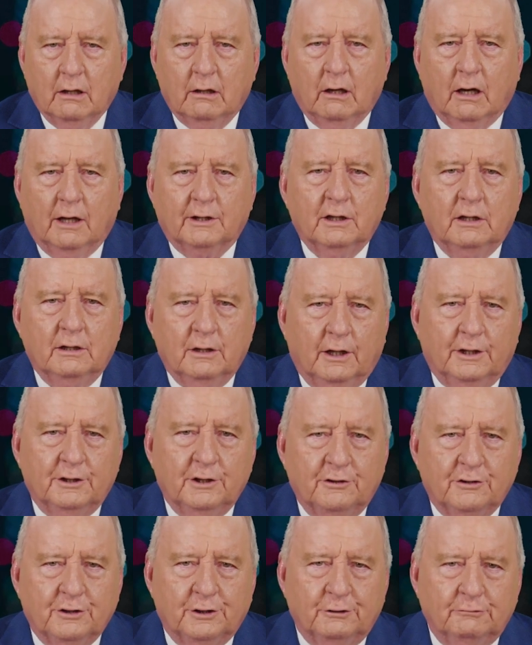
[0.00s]

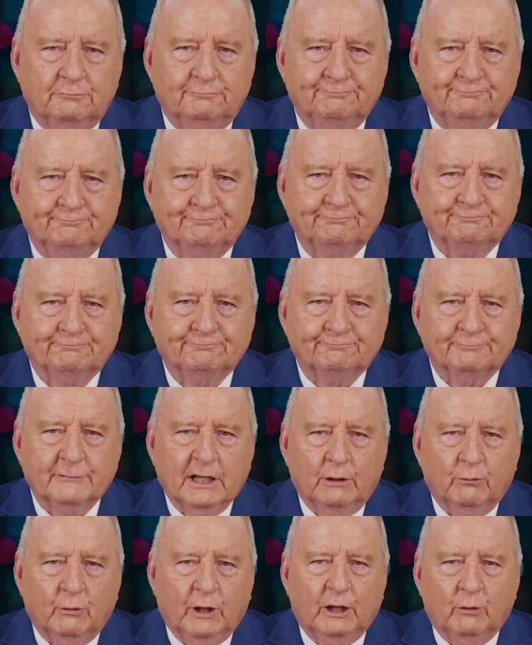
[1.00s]
1992.
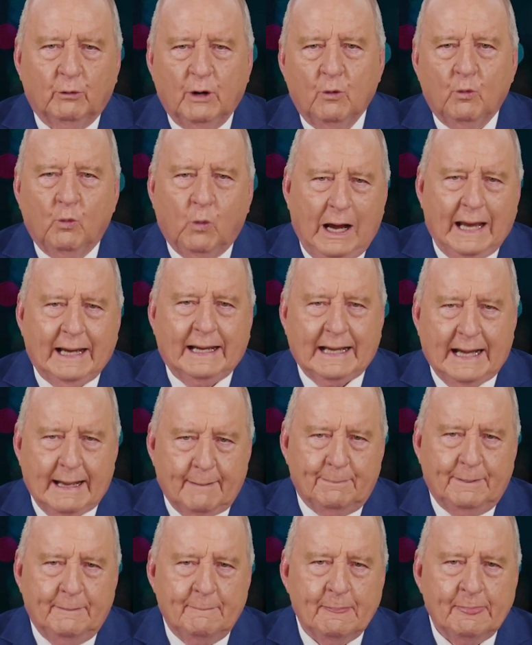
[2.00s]
When do we wake
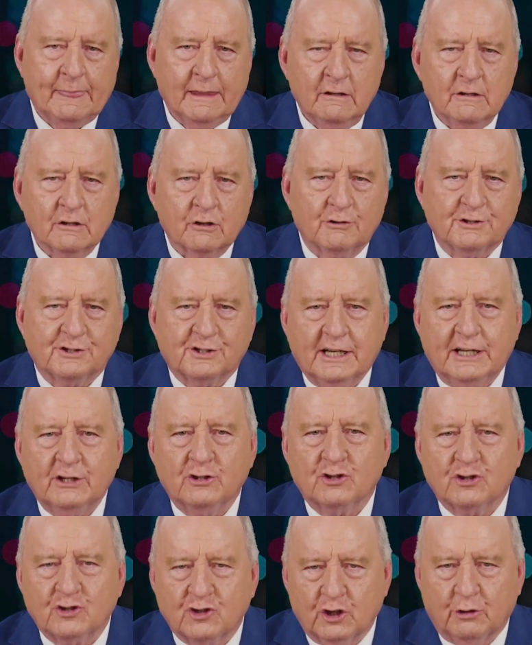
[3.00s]
up? Christine
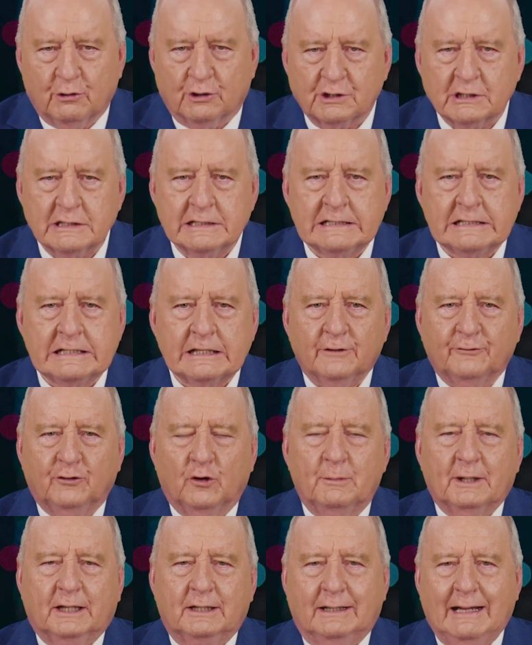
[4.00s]
Stewart, the
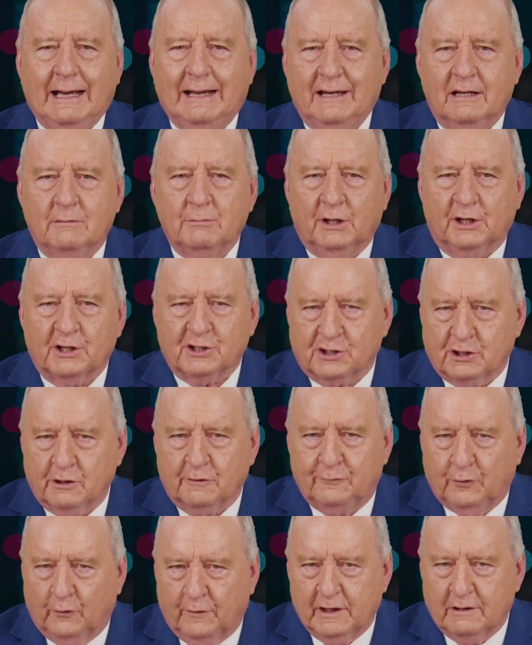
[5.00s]
former Canadian
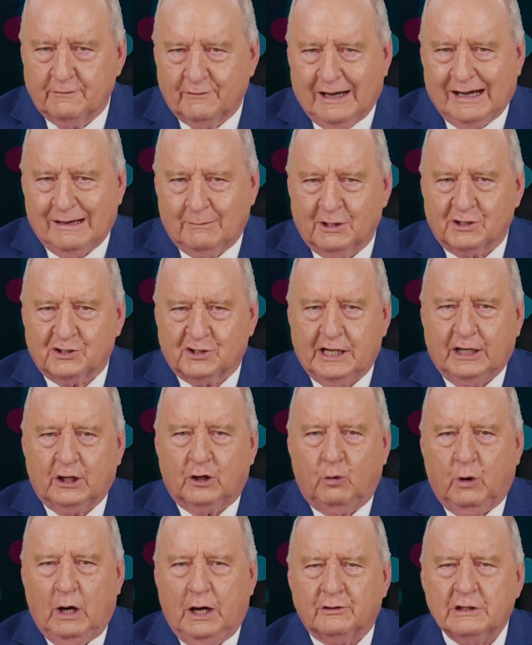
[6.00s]
Minister for the Environment, said,
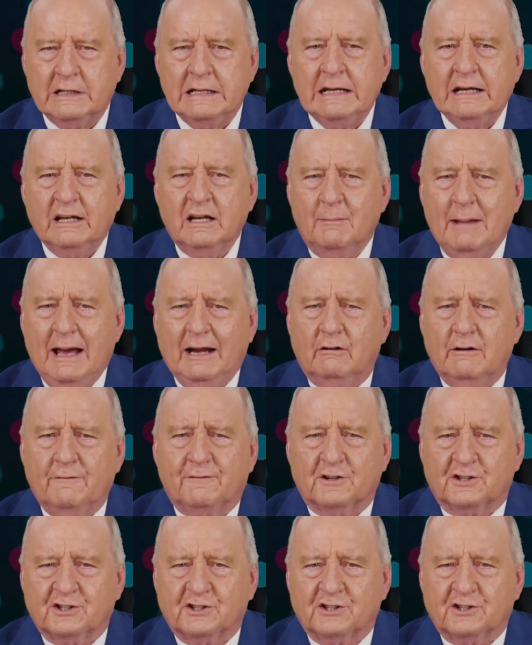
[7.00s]
quote, "No matter if